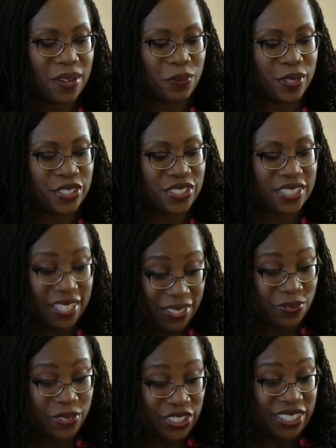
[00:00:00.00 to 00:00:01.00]
which,
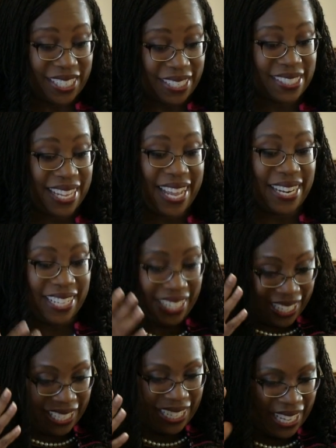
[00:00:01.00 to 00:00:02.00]
as I said,
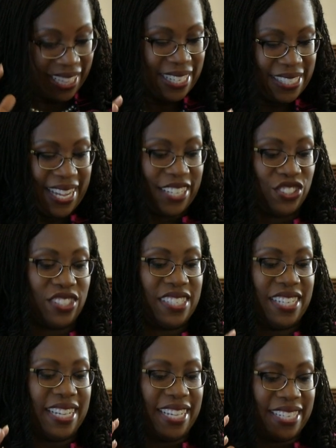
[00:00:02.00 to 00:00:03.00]
in this agency